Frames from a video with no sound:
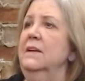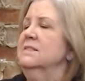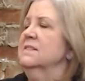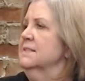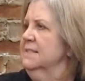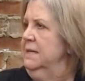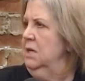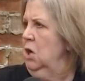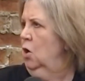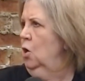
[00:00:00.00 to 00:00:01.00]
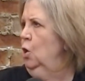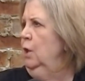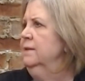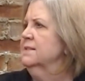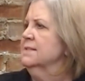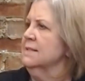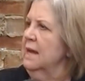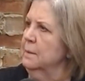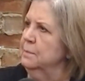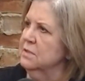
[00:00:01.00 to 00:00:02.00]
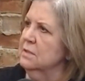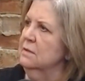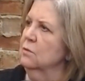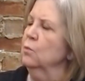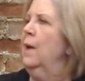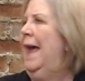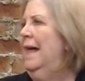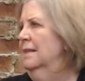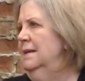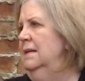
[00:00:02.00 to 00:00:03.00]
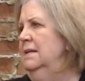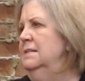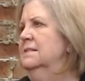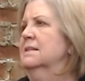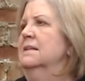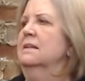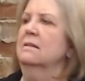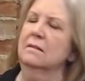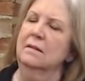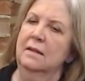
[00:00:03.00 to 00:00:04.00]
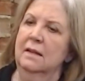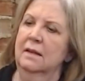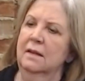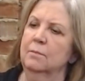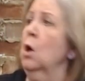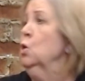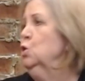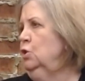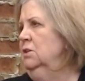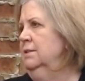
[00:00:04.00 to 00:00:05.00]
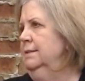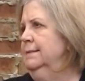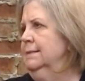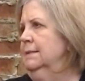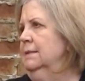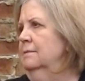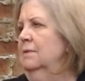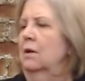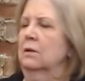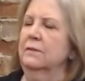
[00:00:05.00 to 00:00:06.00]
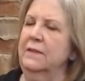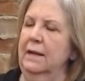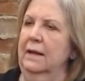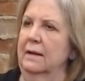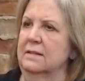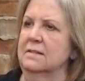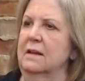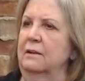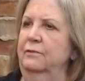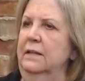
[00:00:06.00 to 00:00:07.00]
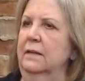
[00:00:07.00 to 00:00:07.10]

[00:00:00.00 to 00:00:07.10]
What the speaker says: things at City Hall on the steps and rallies and marches and all of that kind of stuff.